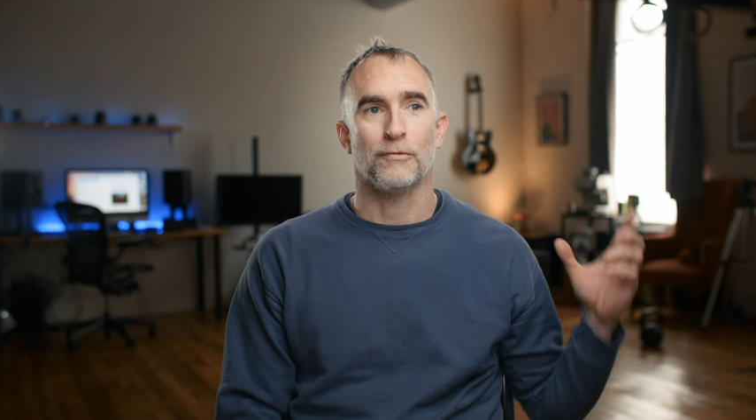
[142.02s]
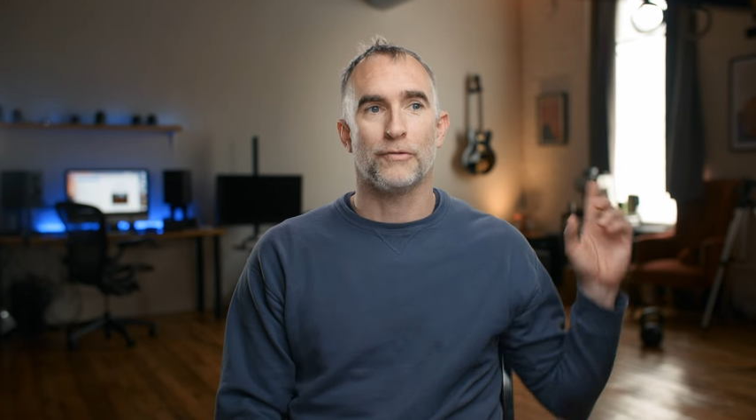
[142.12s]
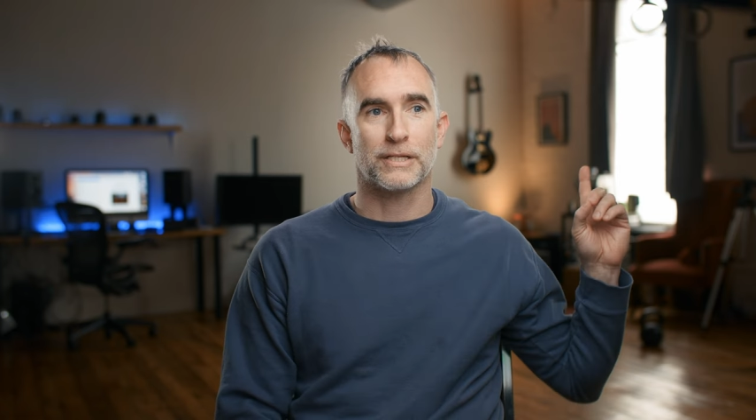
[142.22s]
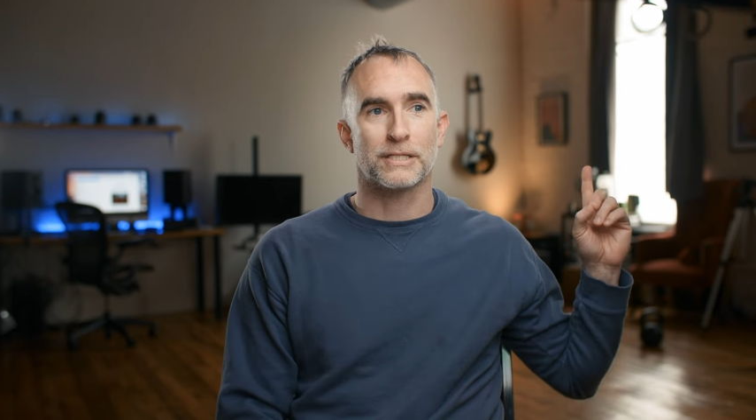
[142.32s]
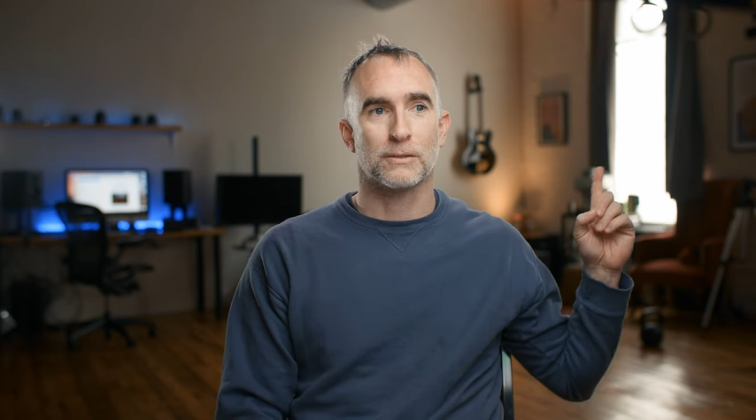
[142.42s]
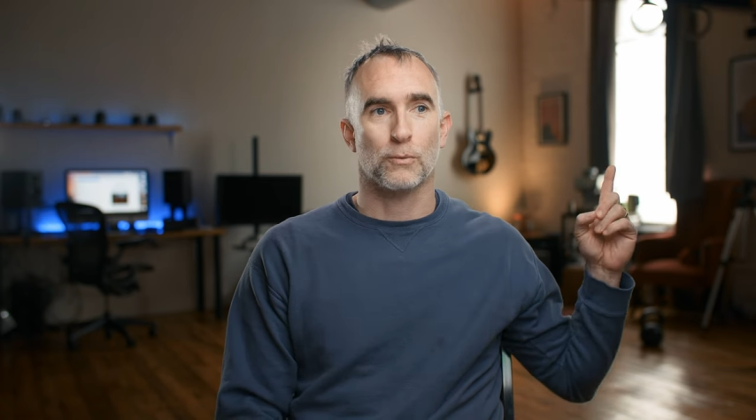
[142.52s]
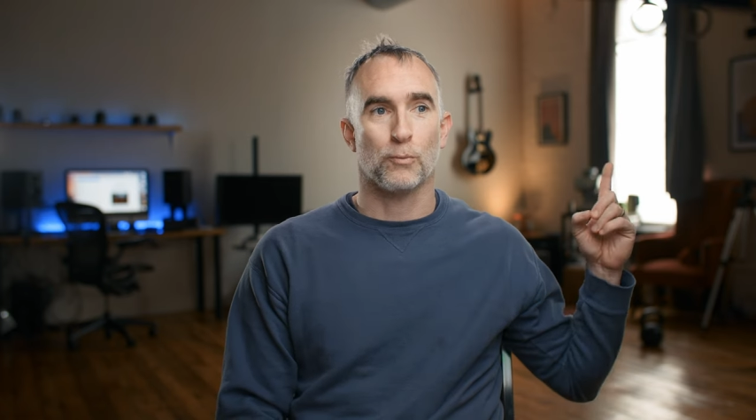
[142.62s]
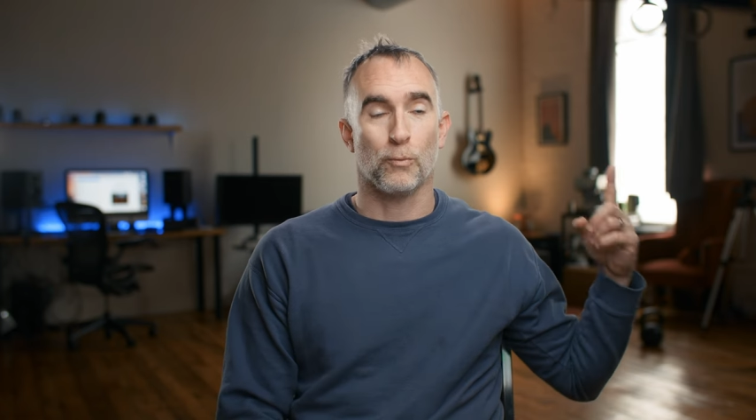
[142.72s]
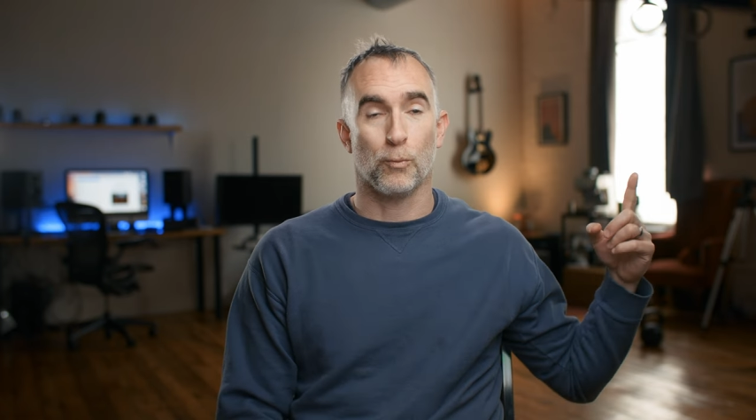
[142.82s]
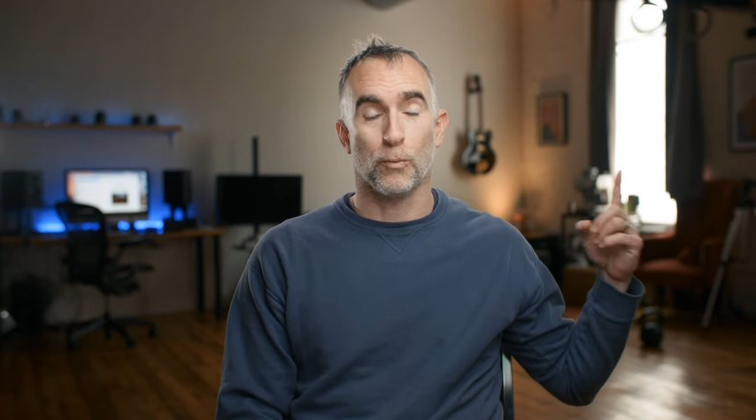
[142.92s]
this
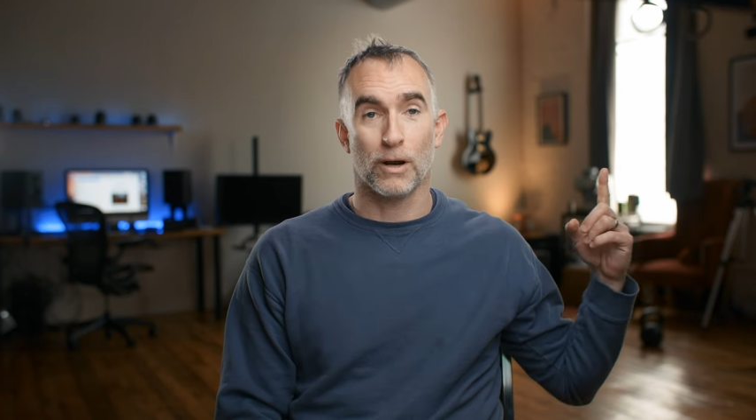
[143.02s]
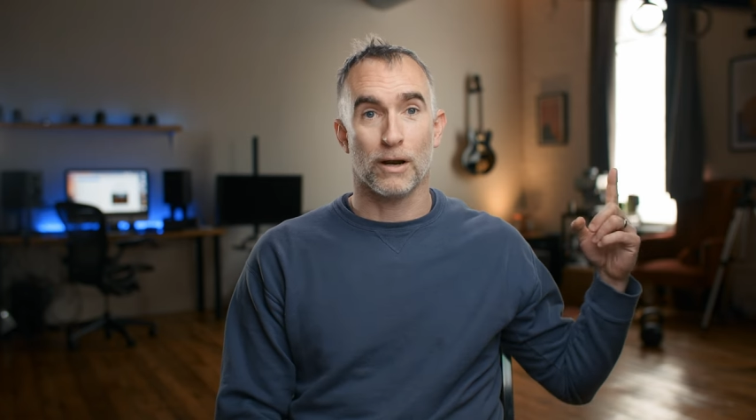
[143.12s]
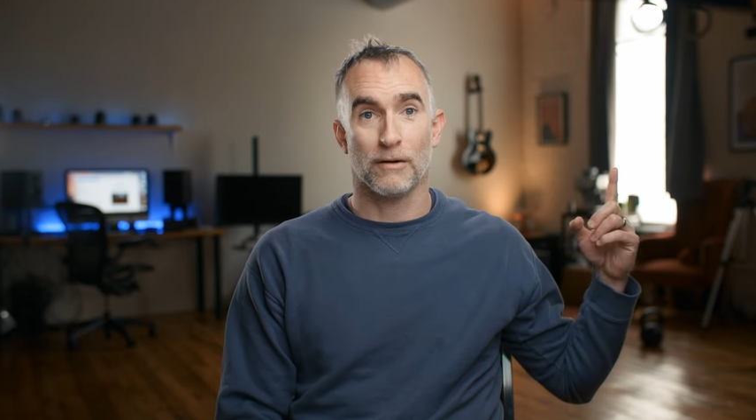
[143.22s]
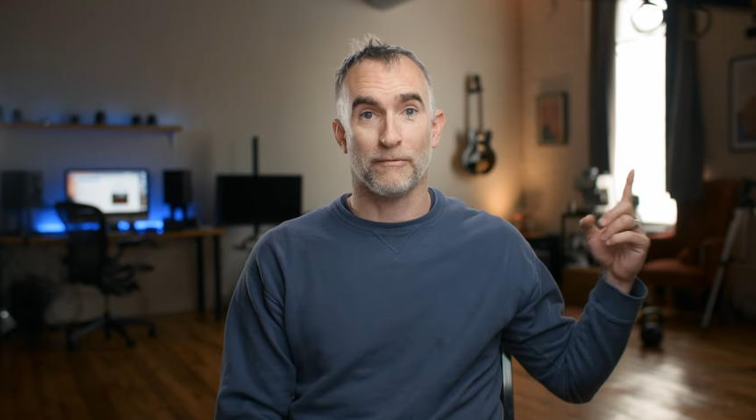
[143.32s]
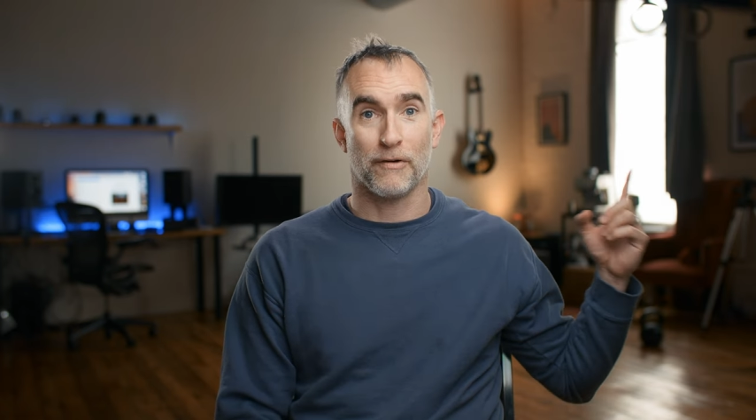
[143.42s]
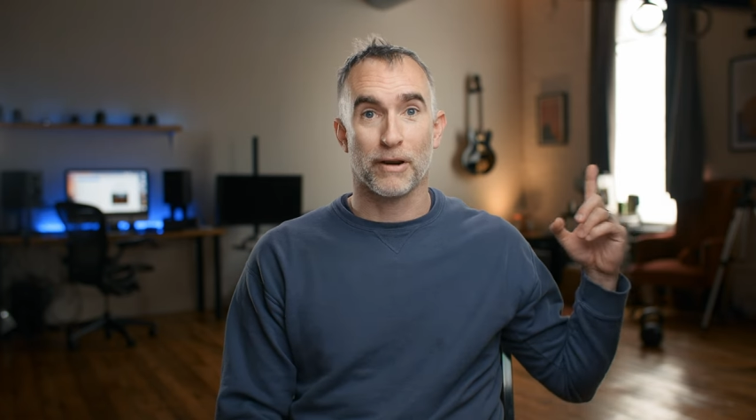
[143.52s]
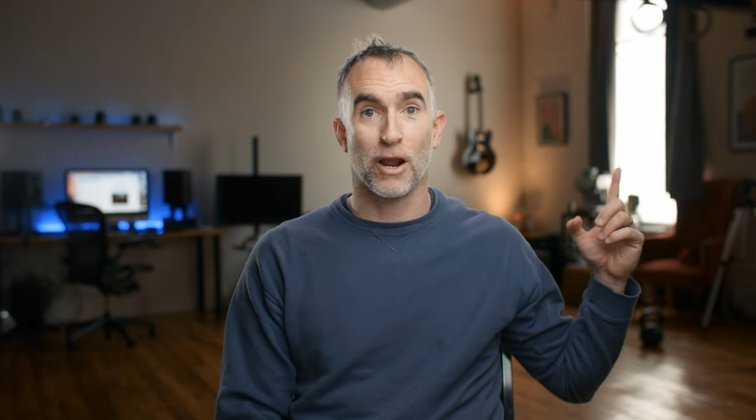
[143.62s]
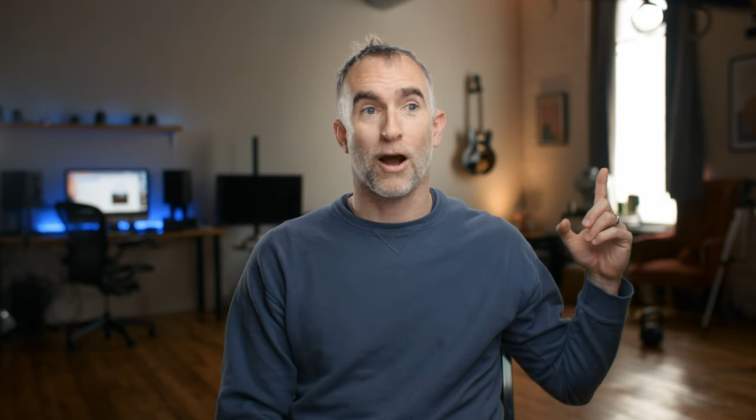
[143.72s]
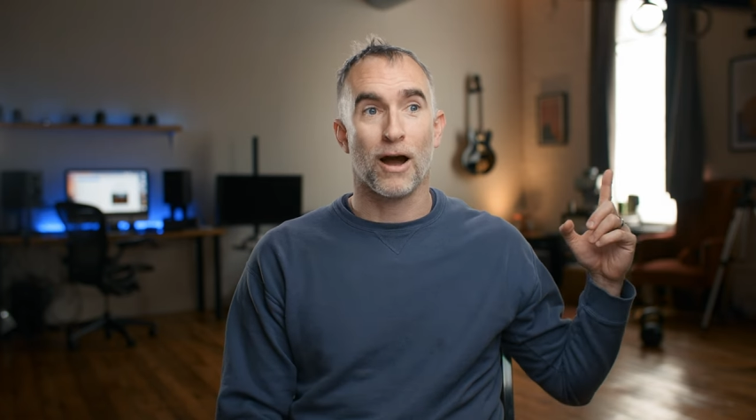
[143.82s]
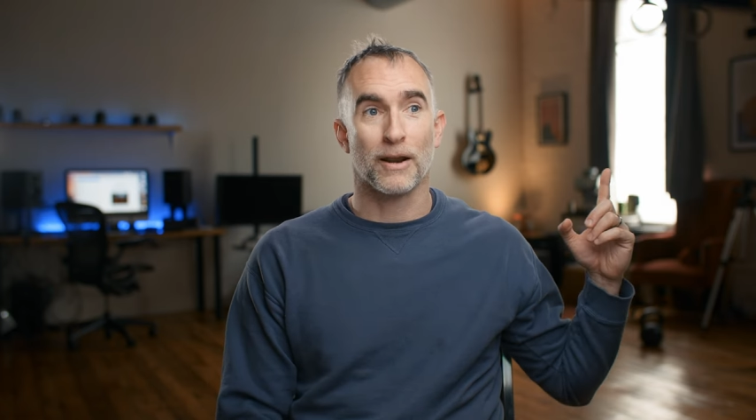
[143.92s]
very
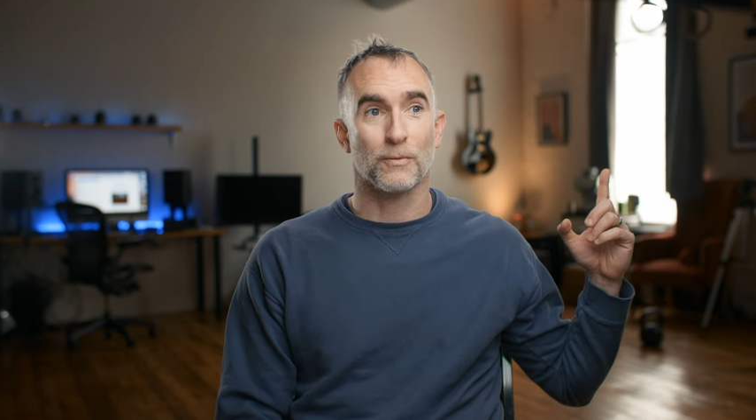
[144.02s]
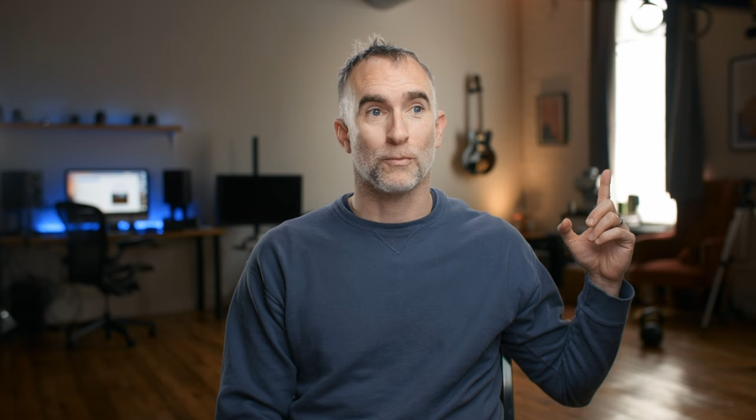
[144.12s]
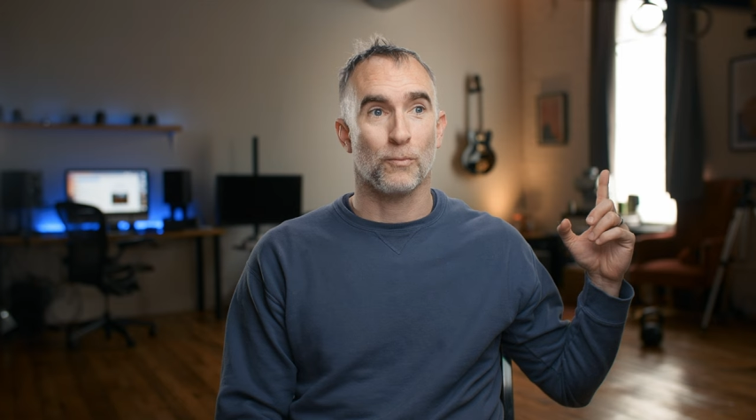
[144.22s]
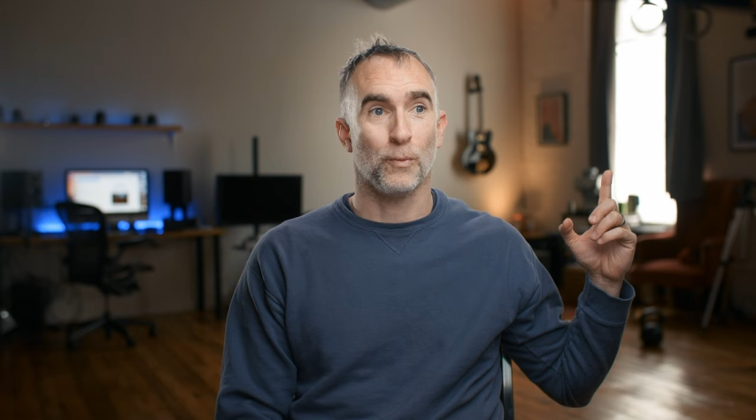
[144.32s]
hot